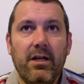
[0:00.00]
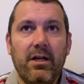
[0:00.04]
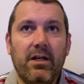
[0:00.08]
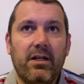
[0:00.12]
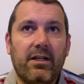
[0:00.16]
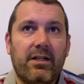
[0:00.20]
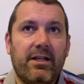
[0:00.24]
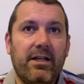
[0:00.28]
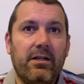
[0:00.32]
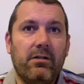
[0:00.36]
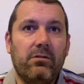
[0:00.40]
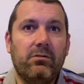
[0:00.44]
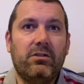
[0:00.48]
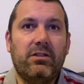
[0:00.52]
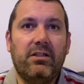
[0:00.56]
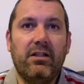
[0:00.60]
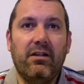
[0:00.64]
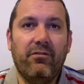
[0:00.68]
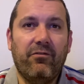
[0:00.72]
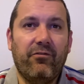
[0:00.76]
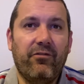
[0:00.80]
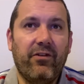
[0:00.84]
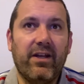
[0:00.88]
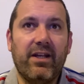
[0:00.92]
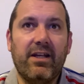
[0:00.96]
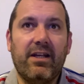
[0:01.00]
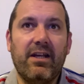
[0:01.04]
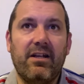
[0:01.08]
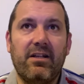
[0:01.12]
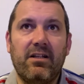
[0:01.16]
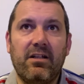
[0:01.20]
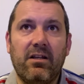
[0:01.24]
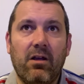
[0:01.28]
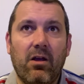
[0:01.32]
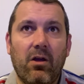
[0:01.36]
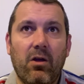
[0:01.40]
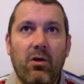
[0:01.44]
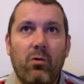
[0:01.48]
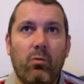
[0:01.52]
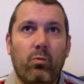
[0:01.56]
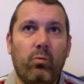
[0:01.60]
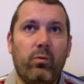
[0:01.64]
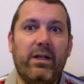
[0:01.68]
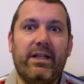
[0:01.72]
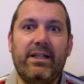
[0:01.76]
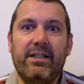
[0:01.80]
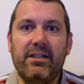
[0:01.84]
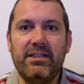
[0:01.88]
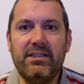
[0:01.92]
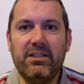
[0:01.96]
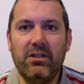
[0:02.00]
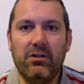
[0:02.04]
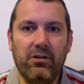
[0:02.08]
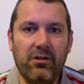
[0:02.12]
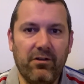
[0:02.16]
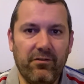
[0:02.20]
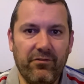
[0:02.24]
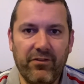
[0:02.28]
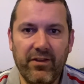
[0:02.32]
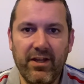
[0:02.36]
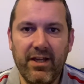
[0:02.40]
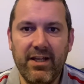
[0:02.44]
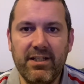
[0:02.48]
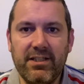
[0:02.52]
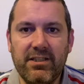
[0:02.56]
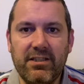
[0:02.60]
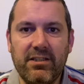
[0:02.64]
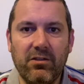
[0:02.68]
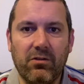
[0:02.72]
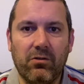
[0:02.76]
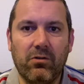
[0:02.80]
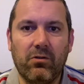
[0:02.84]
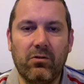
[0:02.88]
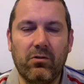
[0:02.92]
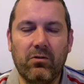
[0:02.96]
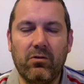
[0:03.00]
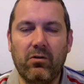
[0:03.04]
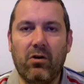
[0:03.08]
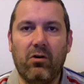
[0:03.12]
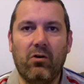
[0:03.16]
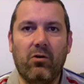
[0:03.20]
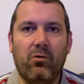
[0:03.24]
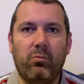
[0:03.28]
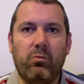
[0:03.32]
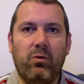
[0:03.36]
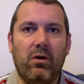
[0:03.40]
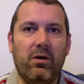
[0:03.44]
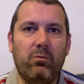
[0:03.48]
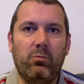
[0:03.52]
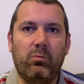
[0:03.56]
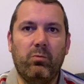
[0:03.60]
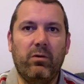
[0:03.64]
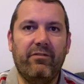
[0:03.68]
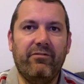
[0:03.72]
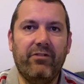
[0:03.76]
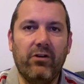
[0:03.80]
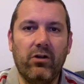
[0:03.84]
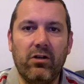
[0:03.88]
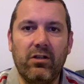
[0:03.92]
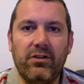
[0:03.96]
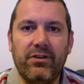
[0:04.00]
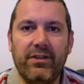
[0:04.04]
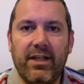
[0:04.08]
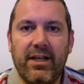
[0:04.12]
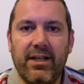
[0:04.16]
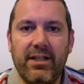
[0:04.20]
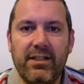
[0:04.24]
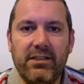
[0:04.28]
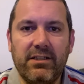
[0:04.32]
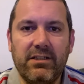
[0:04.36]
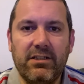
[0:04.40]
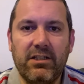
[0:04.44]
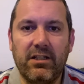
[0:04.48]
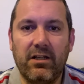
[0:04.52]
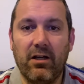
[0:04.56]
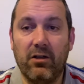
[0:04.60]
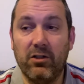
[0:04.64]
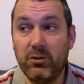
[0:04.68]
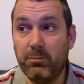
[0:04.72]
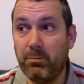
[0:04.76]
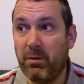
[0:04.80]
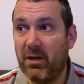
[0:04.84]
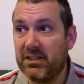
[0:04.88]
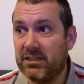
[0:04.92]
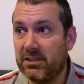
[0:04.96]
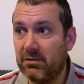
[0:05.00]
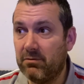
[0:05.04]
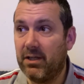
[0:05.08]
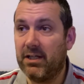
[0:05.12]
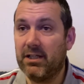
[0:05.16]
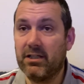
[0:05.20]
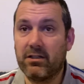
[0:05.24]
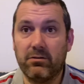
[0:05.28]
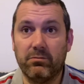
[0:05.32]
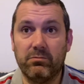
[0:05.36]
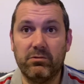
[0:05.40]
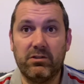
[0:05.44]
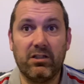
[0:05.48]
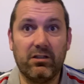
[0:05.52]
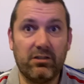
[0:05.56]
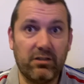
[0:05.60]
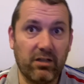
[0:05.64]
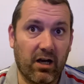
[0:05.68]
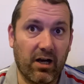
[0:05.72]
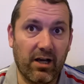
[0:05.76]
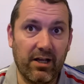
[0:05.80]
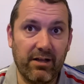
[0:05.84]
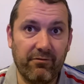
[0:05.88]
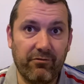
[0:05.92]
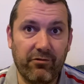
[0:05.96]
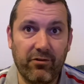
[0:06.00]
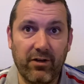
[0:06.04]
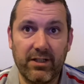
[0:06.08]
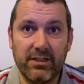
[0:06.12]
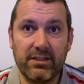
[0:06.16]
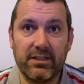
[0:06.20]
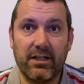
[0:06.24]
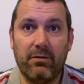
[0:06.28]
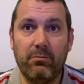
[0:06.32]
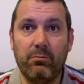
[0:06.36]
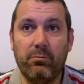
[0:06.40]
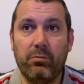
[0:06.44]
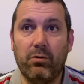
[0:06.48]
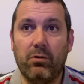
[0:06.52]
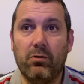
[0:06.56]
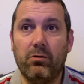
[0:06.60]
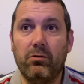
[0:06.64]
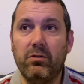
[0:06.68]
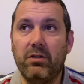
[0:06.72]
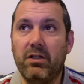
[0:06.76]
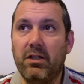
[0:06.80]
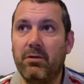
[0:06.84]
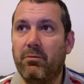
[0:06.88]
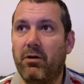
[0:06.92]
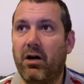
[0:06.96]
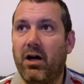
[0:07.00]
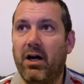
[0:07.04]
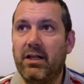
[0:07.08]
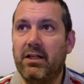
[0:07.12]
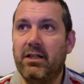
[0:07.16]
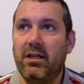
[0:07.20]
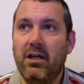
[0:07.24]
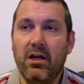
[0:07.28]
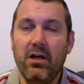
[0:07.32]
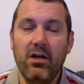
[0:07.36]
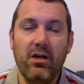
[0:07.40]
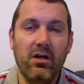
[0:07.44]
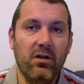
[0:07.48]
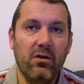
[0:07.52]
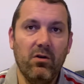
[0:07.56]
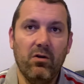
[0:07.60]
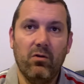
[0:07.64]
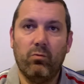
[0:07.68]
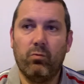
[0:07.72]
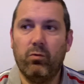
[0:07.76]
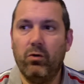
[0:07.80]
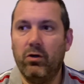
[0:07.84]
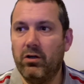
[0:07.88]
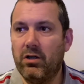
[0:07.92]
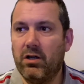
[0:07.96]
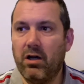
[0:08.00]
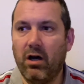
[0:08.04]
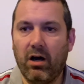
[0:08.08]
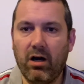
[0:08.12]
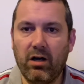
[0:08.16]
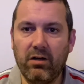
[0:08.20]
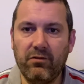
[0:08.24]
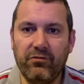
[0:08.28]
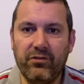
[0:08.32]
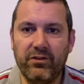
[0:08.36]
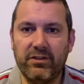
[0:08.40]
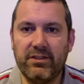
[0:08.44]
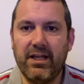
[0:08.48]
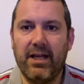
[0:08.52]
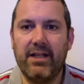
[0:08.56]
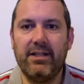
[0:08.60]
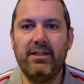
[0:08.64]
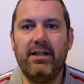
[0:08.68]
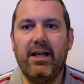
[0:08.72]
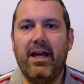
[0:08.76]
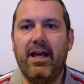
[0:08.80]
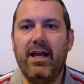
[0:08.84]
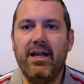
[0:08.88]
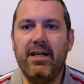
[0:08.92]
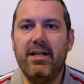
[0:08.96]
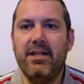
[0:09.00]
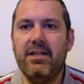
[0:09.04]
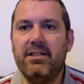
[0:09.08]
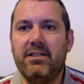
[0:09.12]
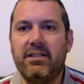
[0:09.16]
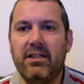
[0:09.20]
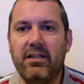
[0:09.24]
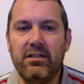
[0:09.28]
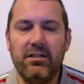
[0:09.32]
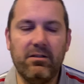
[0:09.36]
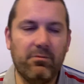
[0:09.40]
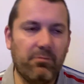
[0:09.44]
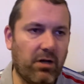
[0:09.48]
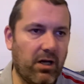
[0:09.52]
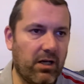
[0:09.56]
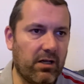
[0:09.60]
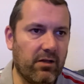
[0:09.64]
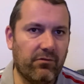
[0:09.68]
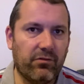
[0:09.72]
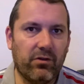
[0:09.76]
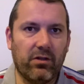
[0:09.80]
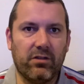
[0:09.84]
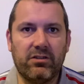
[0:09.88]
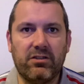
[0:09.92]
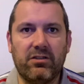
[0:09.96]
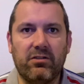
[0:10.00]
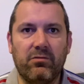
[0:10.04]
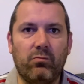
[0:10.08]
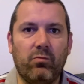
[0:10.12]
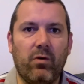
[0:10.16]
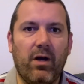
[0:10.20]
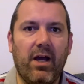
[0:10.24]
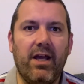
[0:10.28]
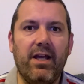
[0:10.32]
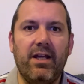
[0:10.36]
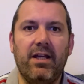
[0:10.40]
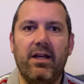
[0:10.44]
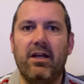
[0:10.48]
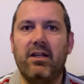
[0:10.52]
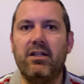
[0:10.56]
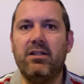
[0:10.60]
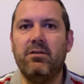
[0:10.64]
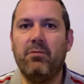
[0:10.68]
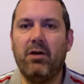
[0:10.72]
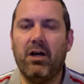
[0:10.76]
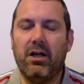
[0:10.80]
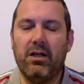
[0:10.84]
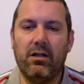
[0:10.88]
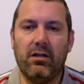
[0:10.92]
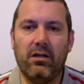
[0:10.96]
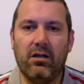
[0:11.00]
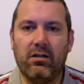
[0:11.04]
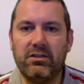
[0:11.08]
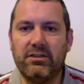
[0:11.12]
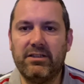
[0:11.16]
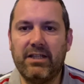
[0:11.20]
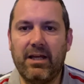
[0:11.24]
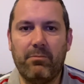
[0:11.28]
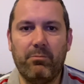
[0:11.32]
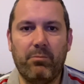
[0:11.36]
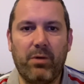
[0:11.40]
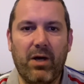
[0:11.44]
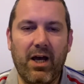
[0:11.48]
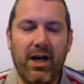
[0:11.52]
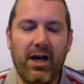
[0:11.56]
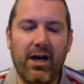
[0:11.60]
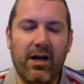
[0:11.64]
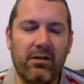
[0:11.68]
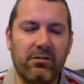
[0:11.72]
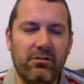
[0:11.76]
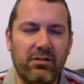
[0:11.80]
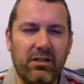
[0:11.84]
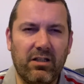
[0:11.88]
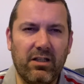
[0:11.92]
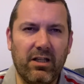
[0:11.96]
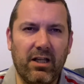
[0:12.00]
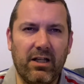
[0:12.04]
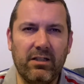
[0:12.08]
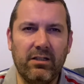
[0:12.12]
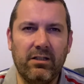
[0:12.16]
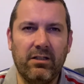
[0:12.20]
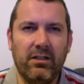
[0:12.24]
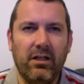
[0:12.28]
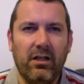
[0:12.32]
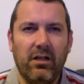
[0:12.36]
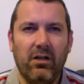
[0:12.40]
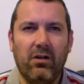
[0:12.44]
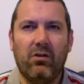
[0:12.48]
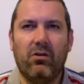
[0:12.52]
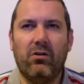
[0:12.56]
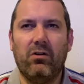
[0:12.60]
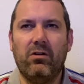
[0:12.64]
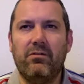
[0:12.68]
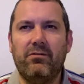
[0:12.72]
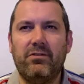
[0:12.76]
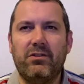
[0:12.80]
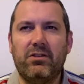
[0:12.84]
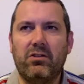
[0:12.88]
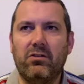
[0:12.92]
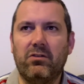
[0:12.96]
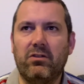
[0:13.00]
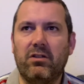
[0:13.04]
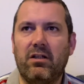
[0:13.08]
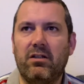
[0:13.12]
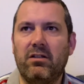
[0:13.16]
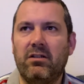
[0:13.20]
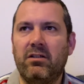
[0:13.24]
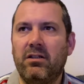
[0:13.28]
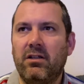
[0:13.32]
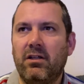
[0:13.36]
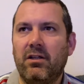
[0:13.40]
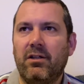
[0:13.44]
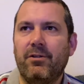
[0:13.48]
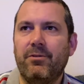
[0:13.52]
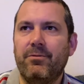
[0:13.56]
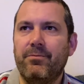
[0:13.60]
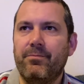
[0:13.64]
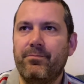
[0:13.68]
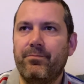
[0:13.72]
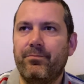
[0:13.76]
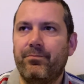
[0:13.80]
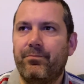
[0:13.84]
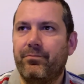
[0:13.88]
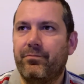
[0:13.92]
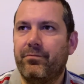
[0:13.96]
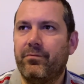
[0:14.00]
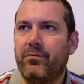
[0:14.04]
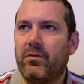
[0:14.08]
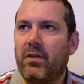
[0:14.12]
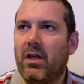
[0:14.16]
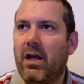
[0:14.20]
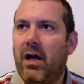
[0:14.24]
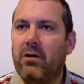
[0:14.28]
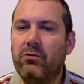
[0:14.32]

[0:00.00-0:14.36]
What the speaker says: guilty of thinking we deserve this, or we've earned this, you know, especially when it comes to diet. For example, you might work hard for 10 days and you might have lost some weight and you might have lost 10 pounds, and then all of a sudden I'll